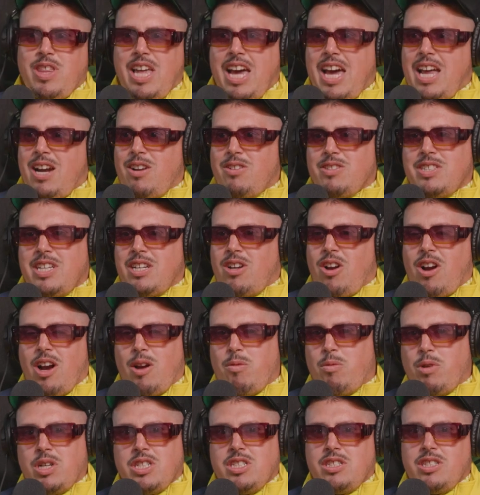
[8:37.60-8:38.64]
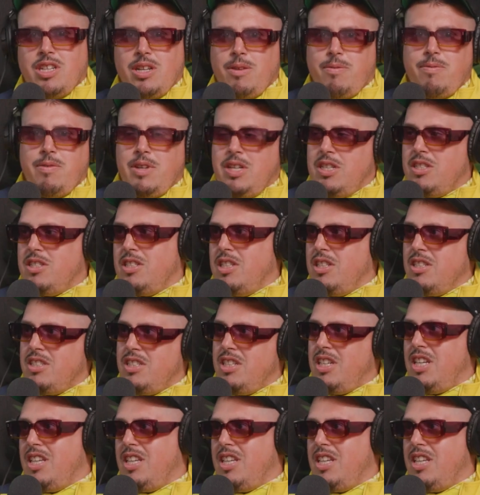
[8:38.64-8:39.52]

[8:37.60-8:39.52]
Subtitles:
that, I was like, all right, we're just going to finish this.